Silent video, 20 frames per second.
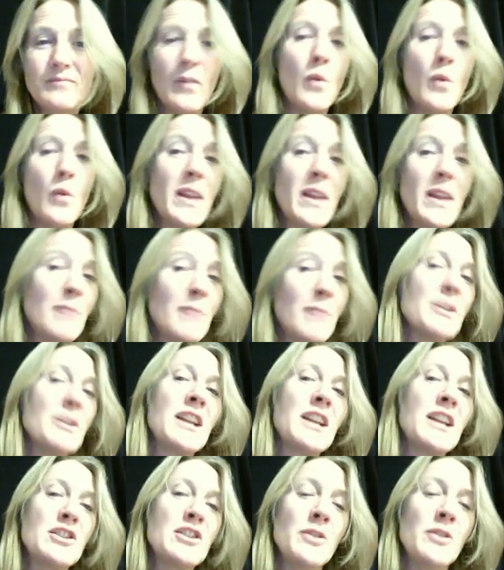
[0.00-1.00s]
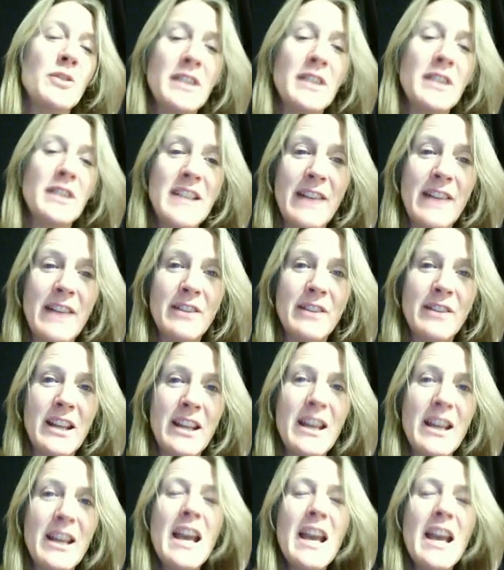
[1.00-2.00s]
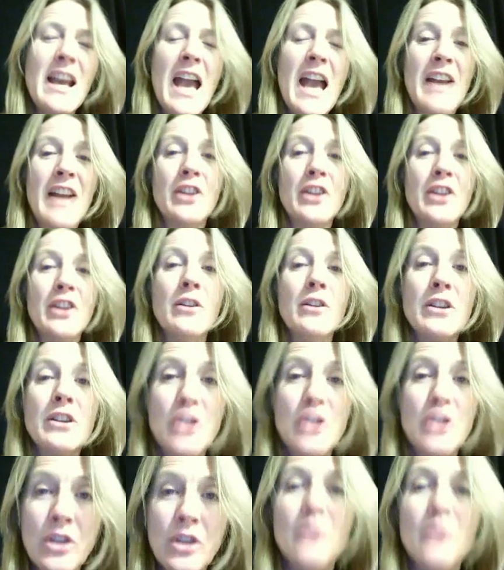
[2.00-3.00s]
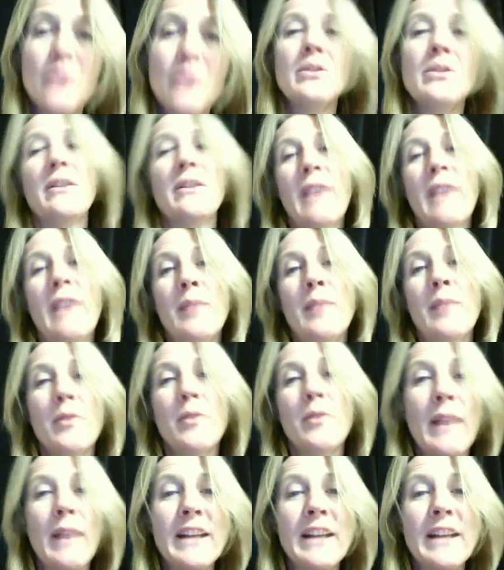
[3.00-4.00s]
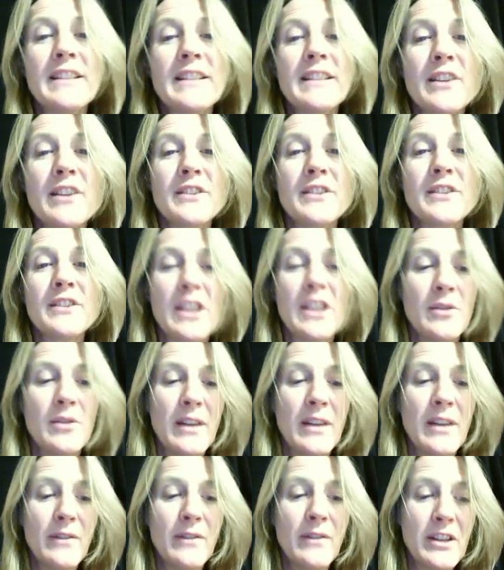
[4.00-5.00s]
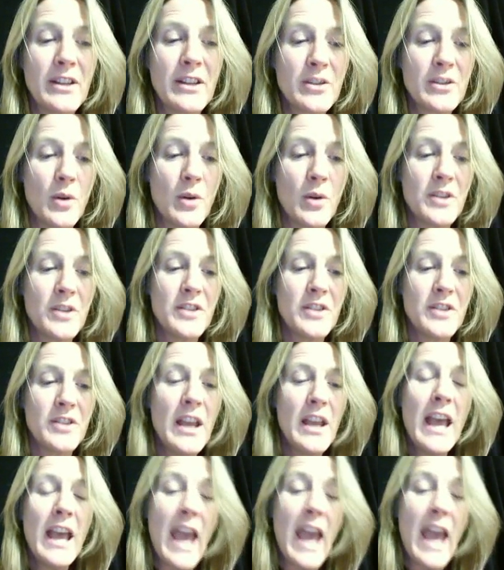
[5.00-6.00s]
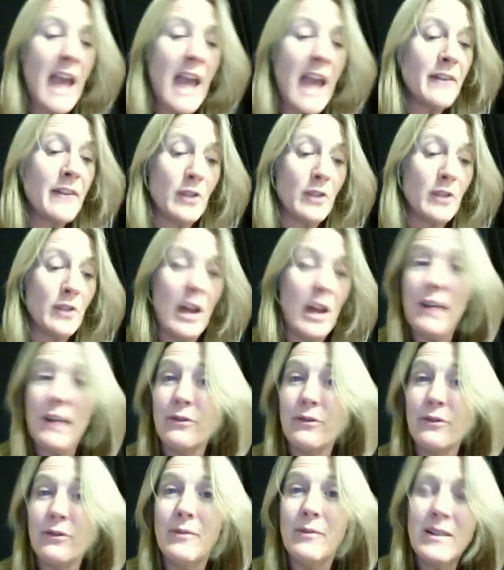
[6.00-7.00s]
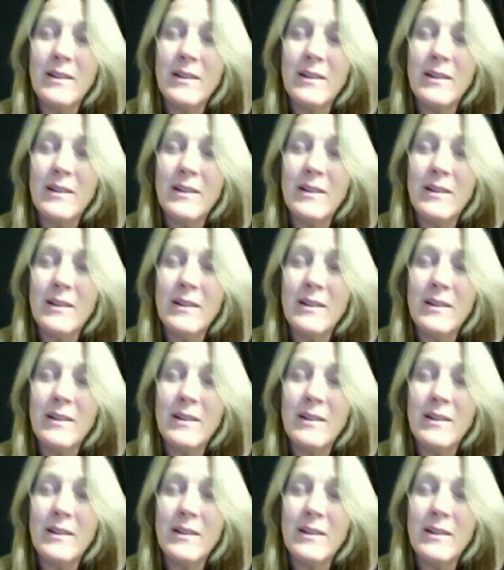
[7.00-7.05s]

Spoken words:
we can protect your integrity and encourage you to develop your writing skills that you need for this course and for life.